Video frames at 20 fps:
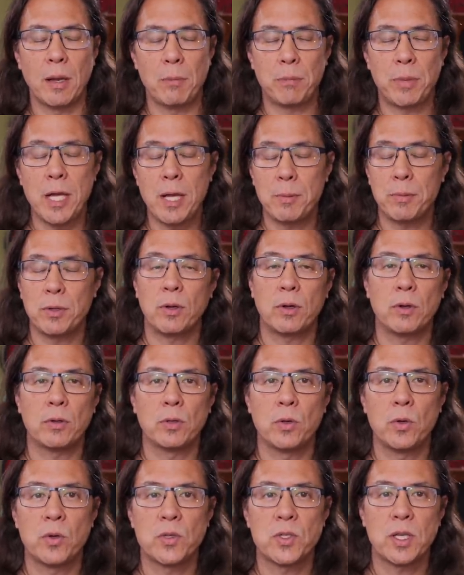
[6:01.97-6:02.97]
People are
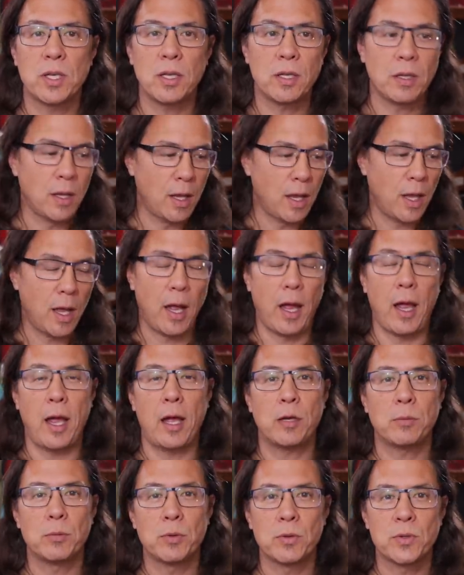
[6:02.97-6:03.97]
losing,
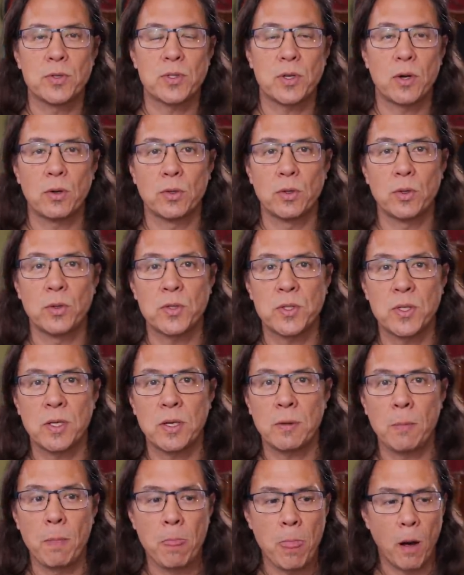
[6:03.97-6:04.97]
animals are losing,